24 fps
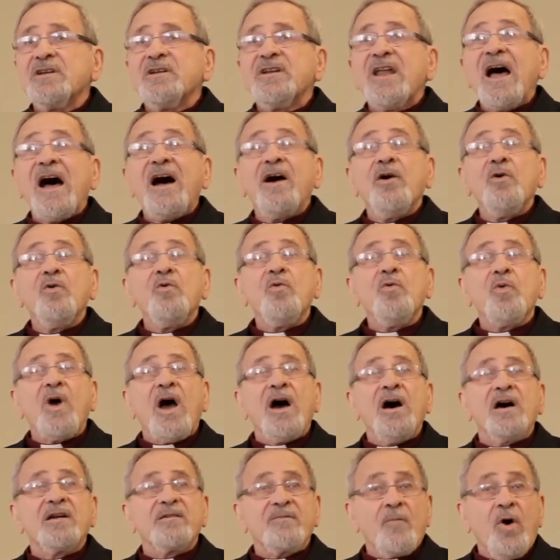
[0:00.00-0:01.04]
now
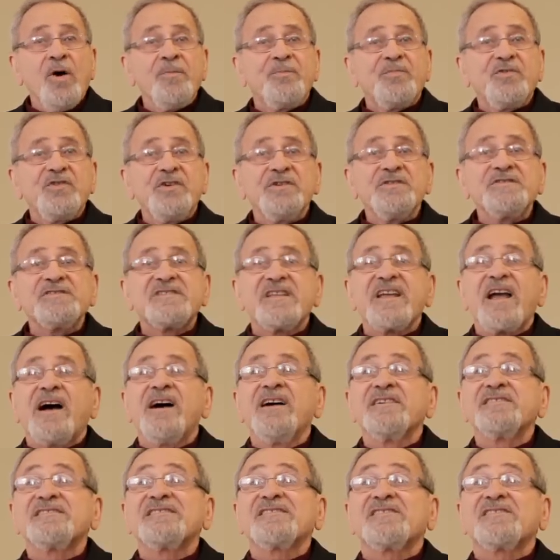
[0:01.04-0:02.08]
are obvious, they are